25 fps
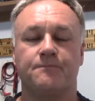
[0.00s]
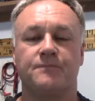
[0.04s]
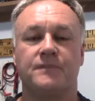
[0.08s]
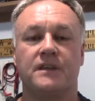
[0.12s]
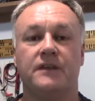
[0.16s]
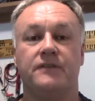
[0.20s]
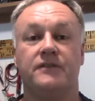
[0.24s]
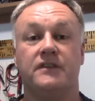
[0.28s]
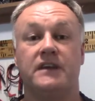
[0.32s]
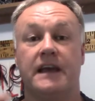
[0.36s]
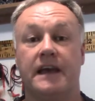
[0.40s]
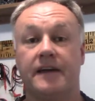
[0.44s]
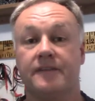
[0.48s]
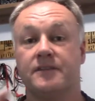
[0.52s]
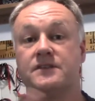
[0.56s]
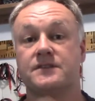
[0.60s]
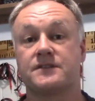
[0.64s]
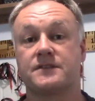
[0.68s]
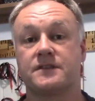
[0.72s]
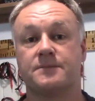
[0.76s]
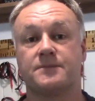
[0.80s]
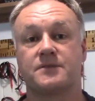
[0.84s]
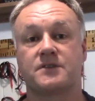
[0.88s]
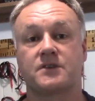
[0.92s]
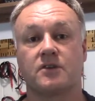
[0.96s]
If you haven't
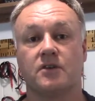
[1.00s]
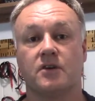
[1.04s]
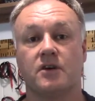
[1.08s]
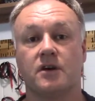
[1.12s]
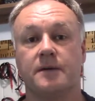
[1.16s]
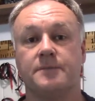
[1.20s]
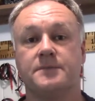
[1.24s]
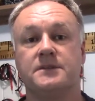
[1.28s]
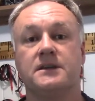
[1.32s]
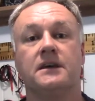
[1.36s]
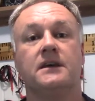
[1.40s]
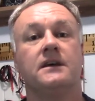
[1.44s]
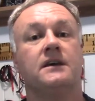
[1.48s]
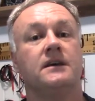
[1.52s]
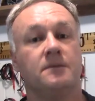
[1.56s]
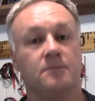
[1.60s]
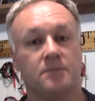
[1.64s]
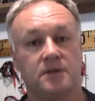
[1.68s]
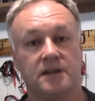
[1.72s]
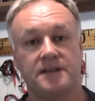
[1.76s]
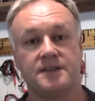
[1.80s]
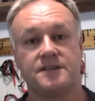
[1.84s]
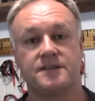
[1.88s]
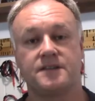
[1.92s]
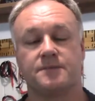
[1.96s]
subscribed,
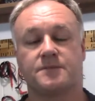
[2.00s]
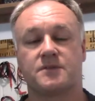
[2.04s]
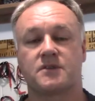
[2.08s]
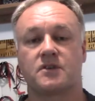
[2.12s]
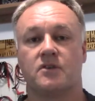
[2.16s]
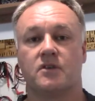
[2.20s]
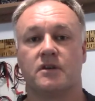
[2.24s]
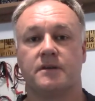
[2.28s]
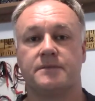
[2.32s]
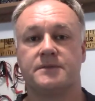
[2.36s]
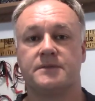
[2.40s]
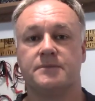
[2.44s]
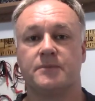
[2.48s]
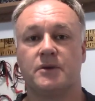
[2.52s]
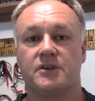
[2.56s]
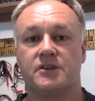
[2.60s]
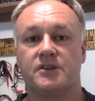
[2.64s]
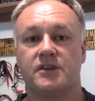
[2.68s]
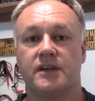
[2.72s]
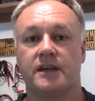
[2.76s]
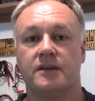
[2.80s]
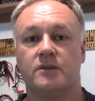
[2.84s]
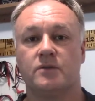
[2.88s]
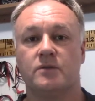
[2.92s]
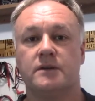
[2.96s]
please subscribe to my
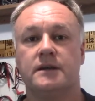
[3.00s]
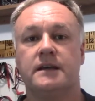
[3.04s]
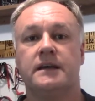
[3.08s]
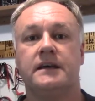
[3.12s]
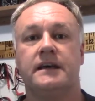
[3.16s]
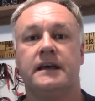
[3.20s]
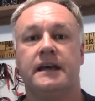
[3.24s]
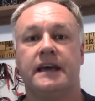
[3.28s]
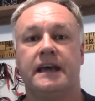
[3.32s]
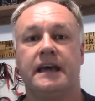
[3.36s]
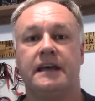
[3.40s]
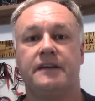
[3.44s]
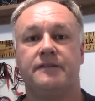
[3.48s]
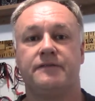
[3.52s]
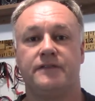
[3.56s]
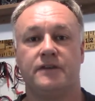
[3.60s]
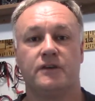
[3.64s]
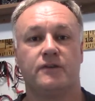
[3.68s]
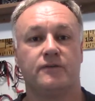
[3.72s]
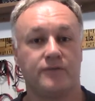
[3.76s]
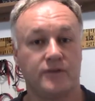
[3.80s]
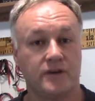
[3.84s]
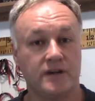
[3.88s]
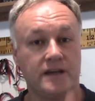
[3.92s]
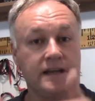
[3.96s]
channel and
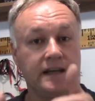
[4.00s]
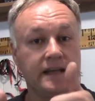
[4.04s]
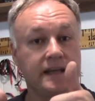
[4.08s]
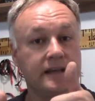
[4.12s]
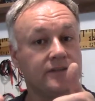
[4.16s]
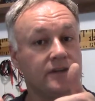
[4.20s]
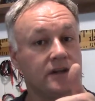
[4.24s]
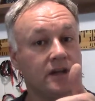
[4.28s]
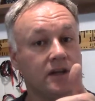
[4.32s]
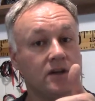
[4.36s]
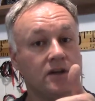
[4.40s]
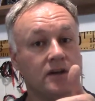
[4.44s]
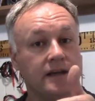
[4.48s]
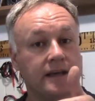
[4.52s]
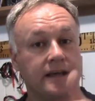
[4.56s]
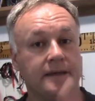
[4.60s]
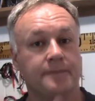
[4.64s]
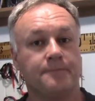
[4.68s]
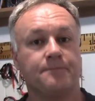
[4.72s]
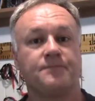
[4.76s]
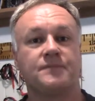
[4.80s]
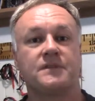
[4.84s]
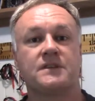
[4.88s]
feel free to give it a like.